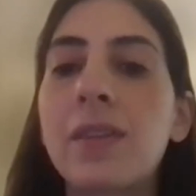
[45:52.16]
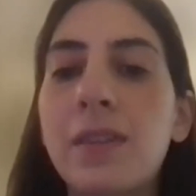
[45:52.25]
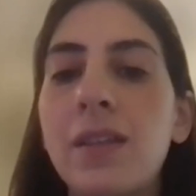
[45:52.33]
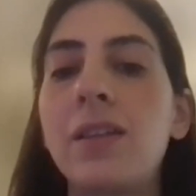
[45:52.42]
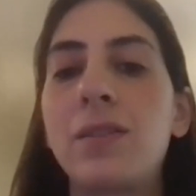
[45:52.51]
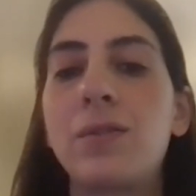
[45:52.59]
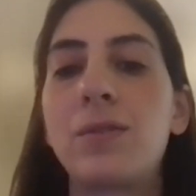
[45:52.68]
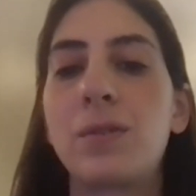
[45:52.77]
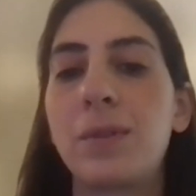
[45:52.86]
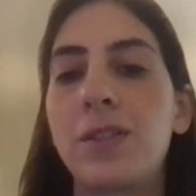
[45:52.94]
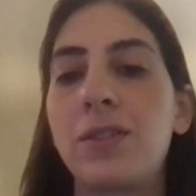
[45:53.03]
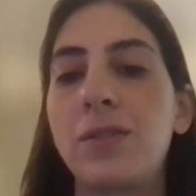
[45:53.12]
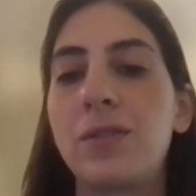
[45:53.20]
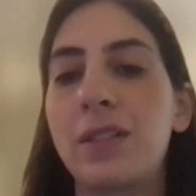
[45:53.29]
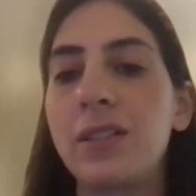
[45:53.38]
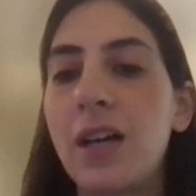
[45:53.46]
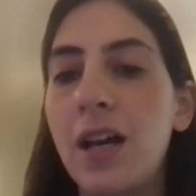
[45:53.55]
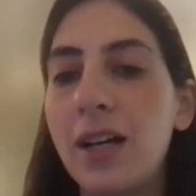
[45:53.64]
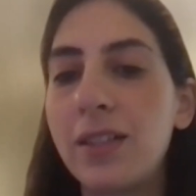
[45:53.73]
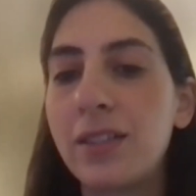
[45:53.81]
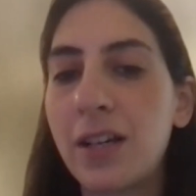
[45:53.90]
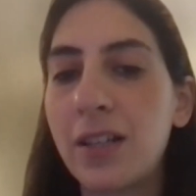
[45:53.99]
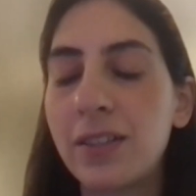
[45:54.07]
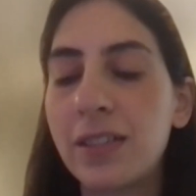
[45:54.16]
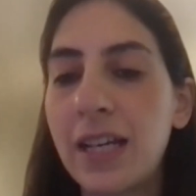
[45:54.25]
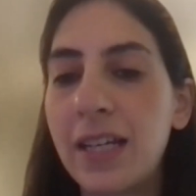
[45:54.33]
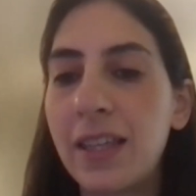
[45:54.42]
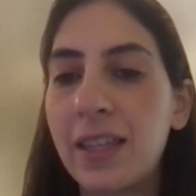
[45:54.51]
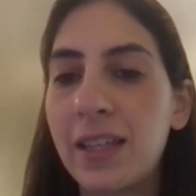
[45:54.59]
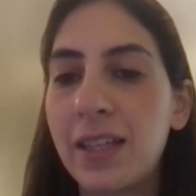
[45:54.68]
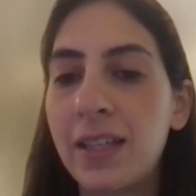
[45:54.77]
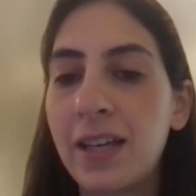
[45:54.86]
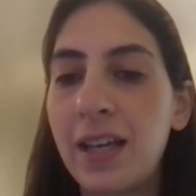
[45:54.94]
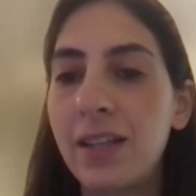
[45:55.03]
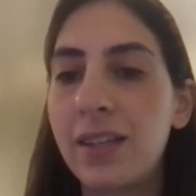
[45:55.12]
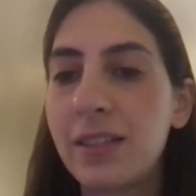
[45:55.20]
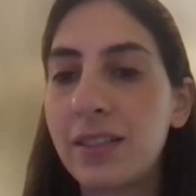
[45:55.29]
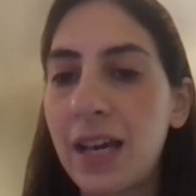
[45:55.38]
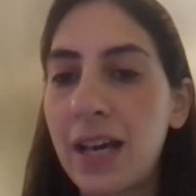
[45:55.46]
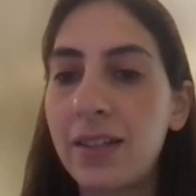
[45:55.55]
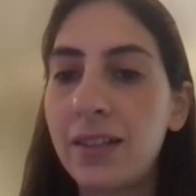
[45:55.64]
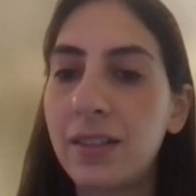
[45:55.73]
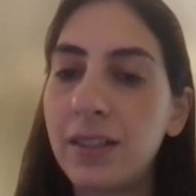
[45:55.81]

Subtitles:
Thank you so much, Susan. Donald, anything to add?